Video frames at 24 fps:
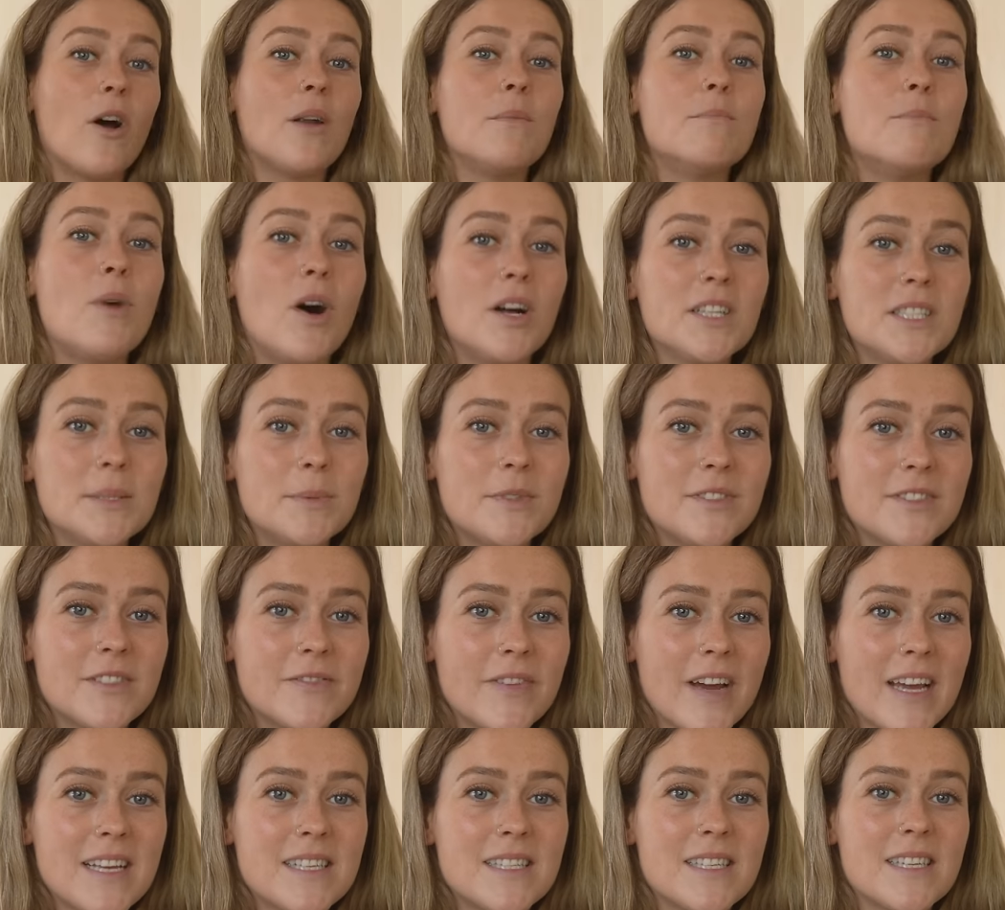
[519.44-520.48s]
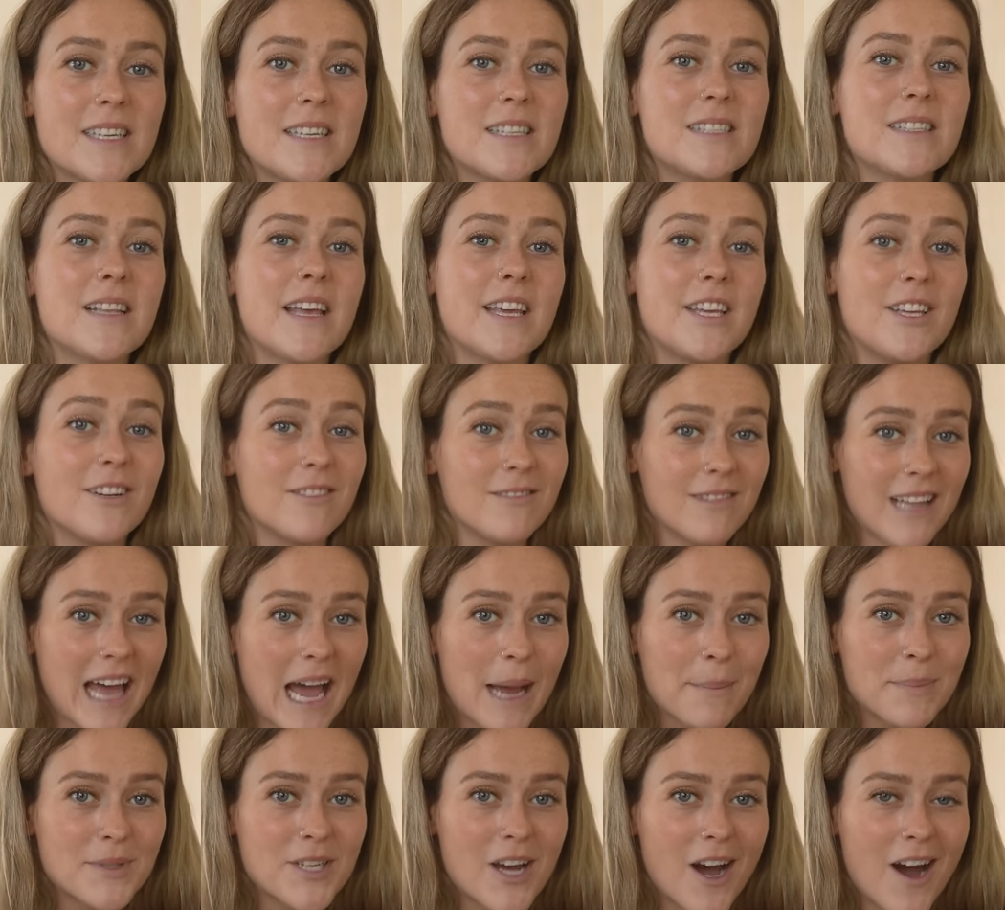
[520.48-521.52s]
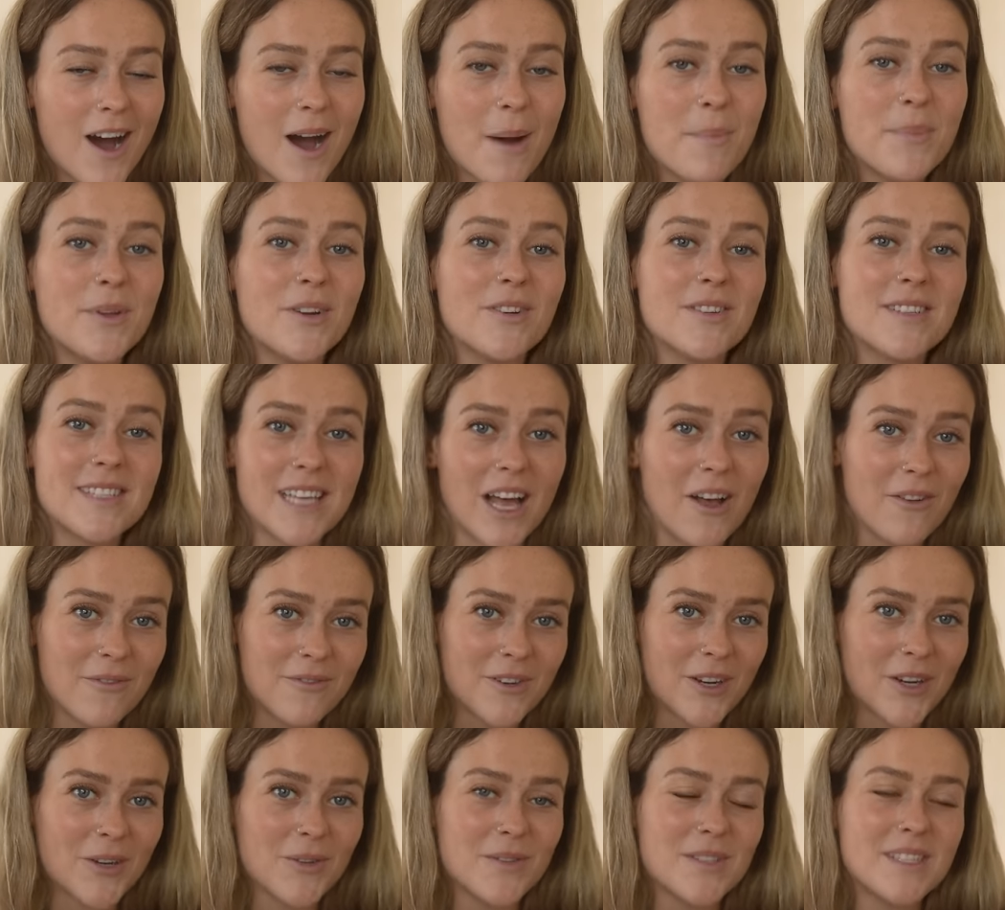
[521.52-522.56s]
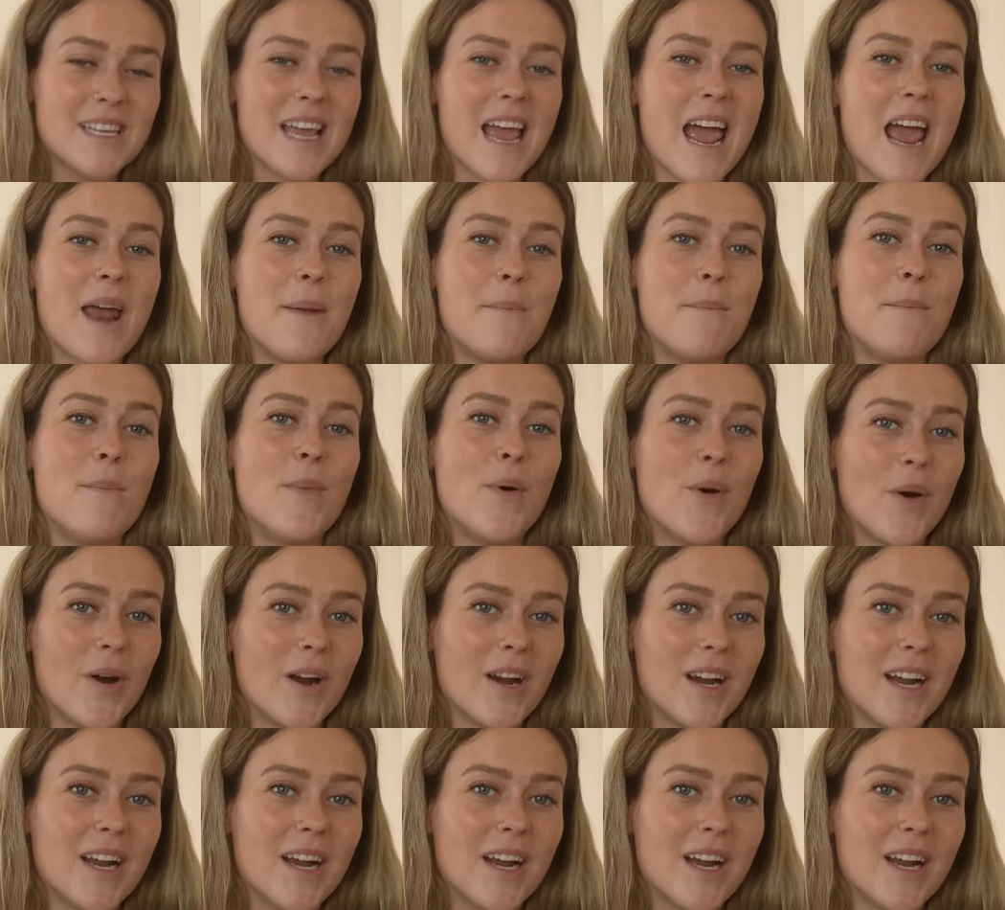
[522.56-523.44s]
on multiple devices like your laptop, your cell phones, and more.